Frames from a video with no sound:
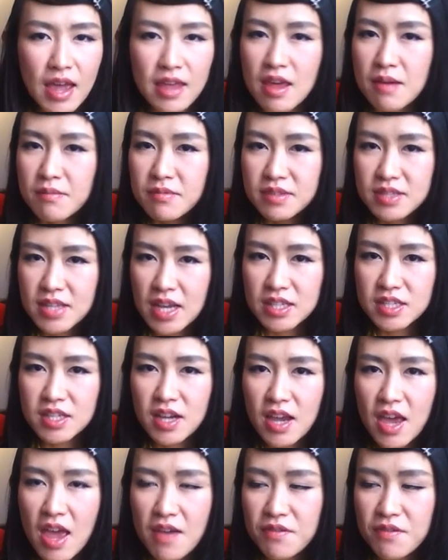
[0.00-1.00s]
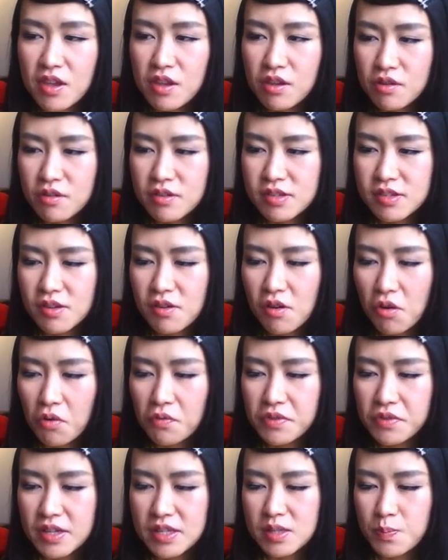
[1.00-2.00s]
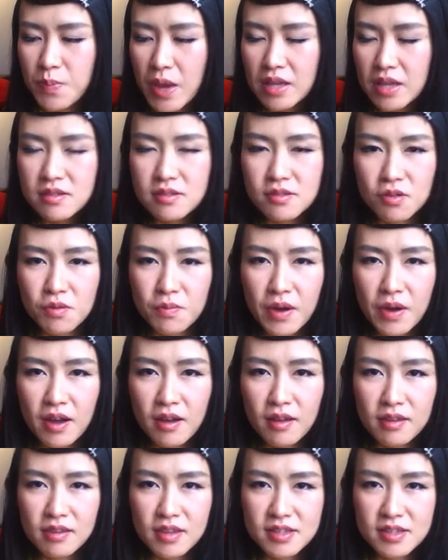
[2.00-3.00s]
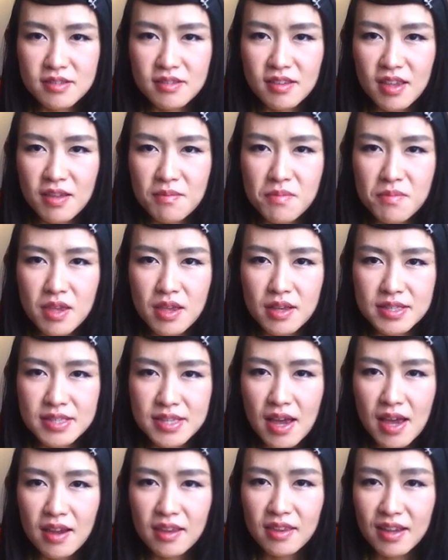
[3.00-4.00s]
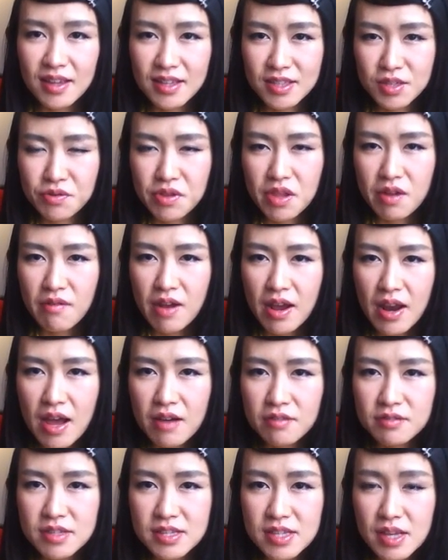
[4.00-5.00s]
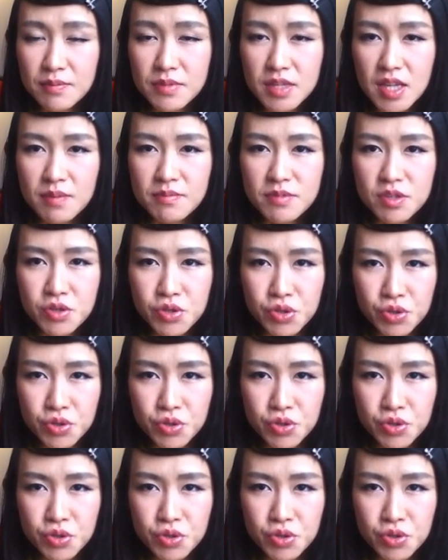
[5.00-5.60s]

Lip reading: And I'm such a heavy user of this pencil, but it doesn't give me a sign that it's gonna run out sometime